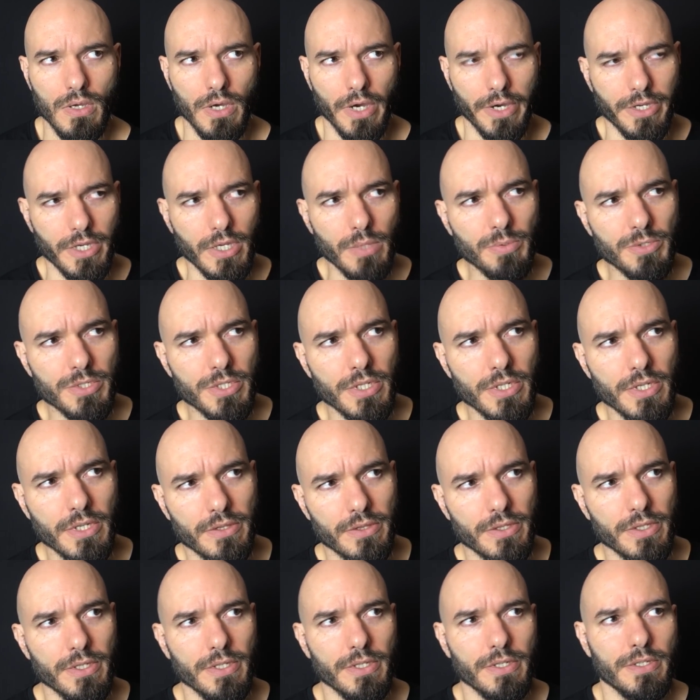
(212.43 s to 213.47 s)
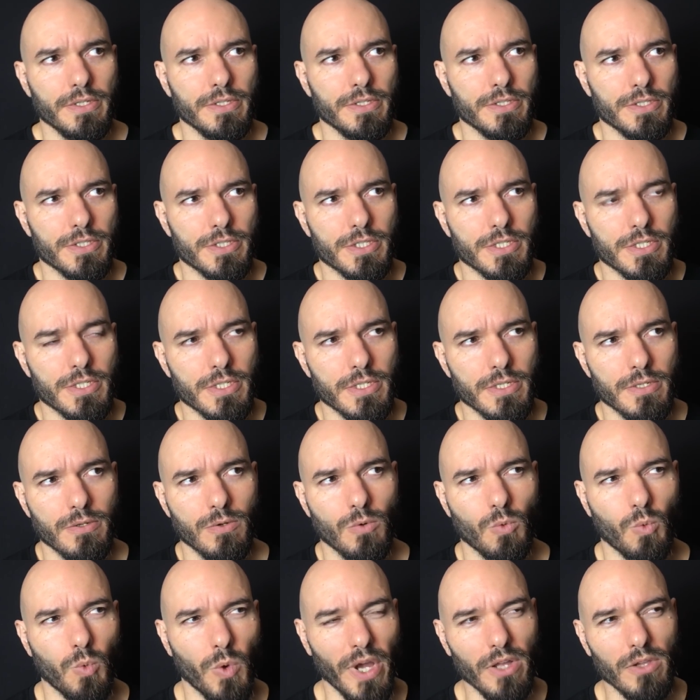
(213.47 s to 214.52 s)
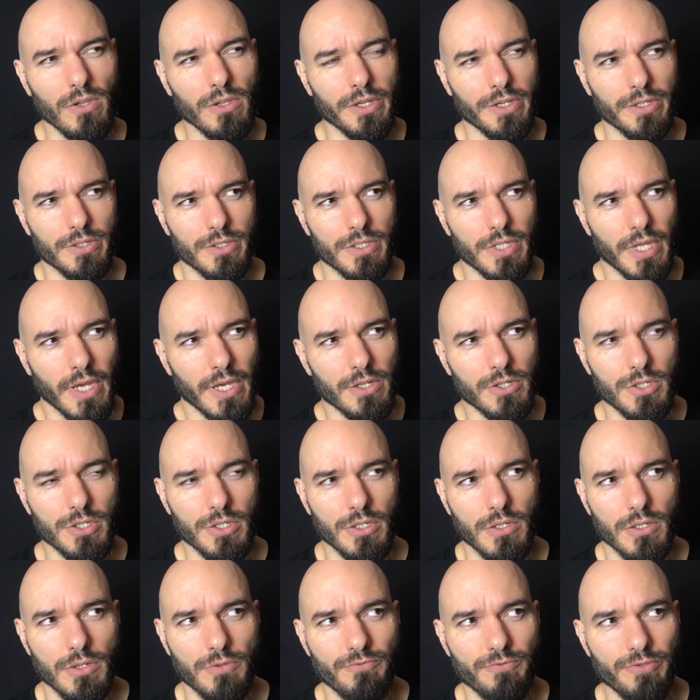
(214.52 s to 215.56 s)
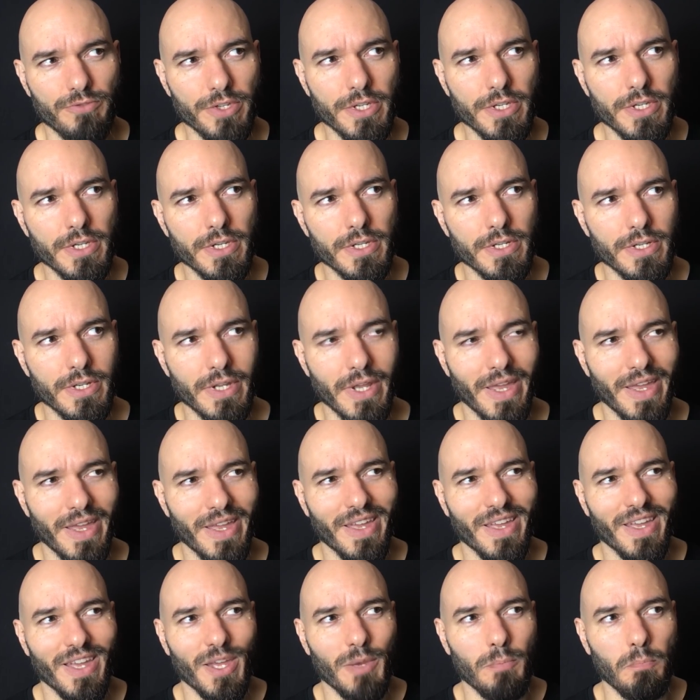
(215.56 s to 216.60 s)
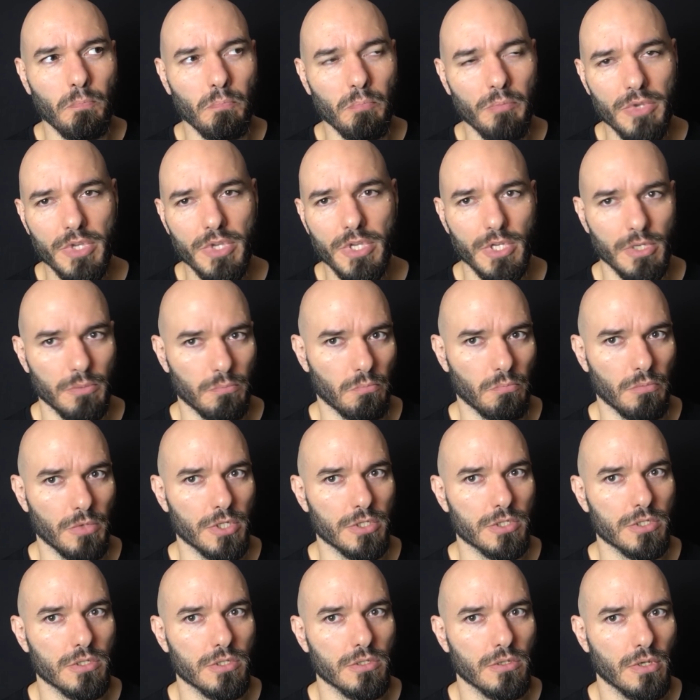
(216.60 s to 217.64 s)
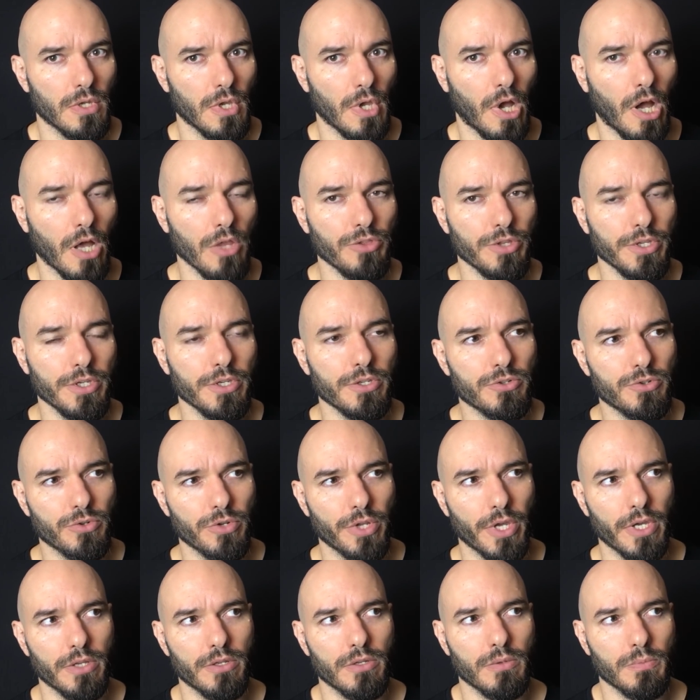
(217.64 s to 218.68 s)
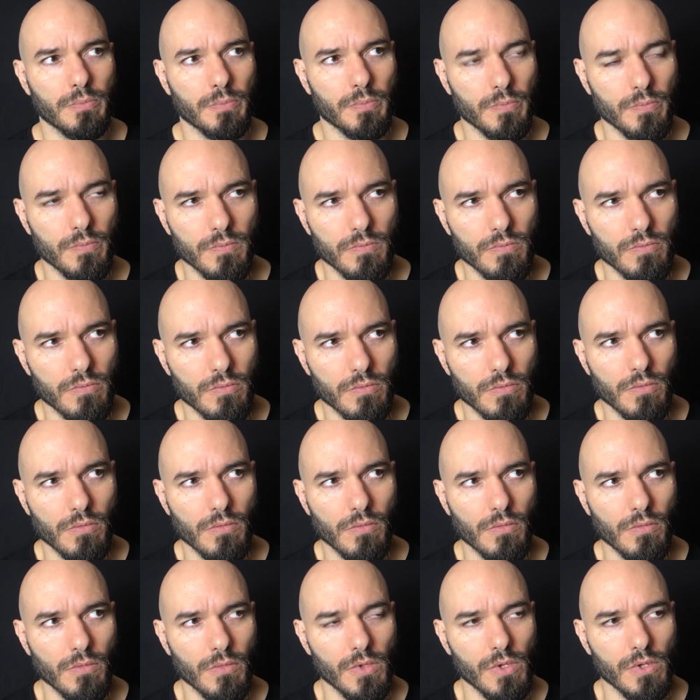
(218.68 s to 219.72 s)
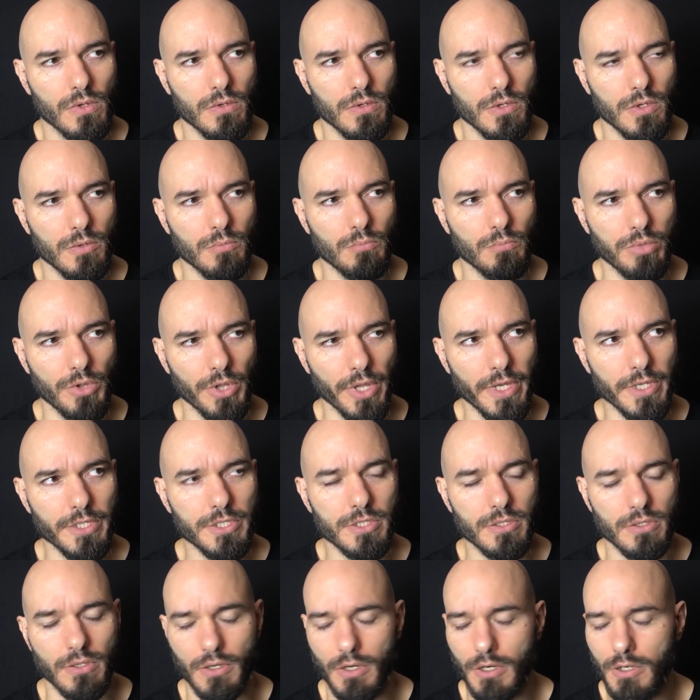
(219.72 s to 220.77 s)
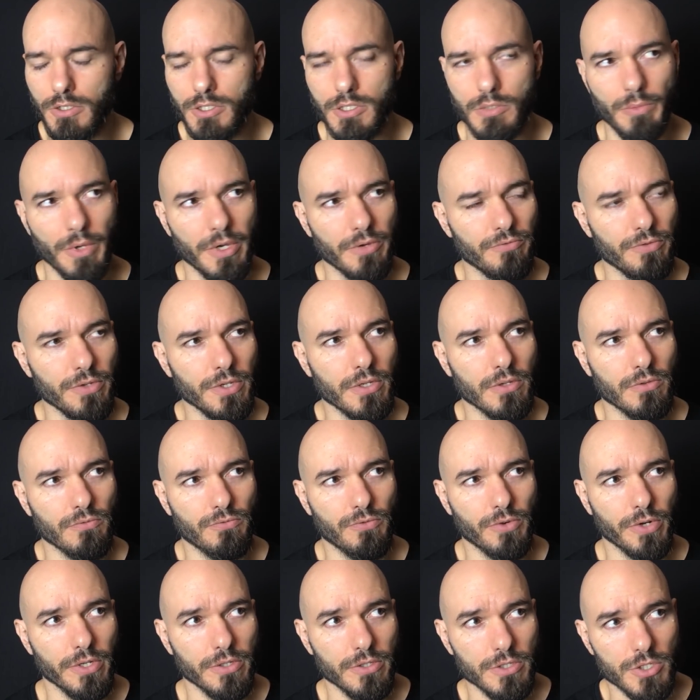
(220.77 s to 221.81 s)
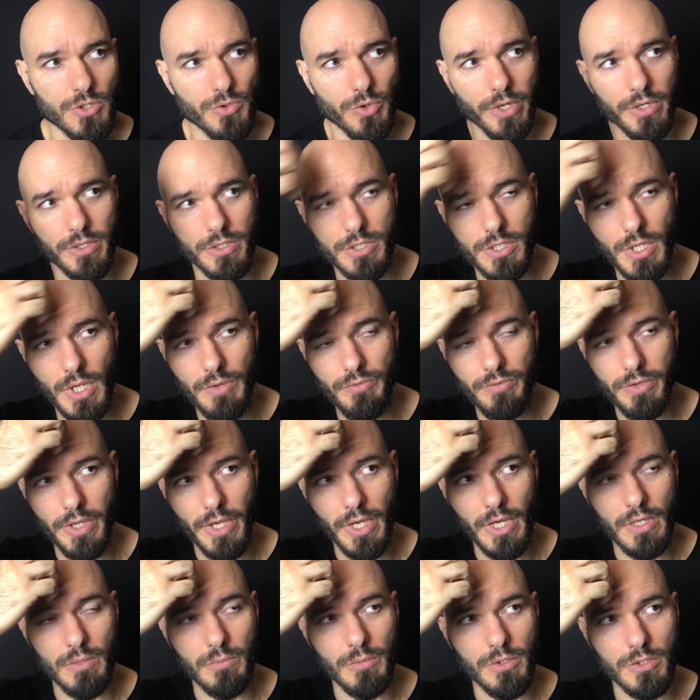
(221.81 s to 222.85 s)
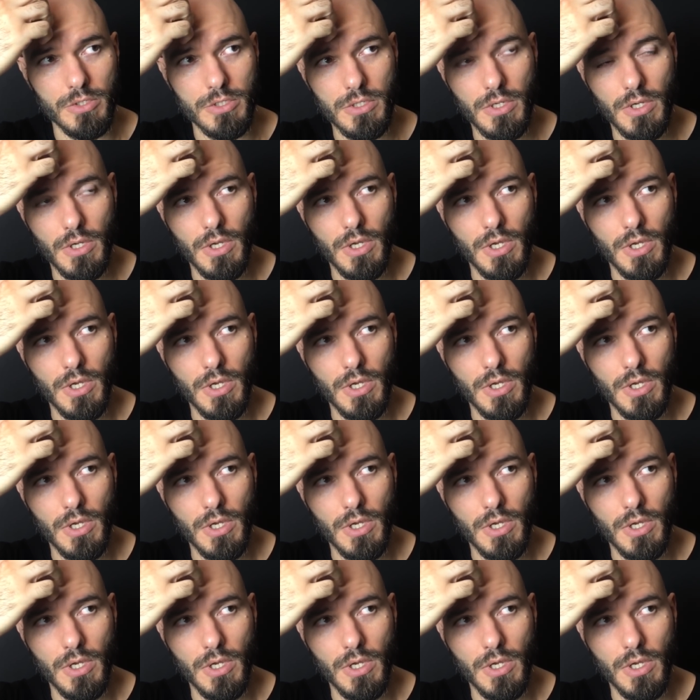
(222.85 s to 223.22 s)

I keep seeing these well intentioned vegan memes on the internet. Bless the hearts of my vegan friends trying to save the animals.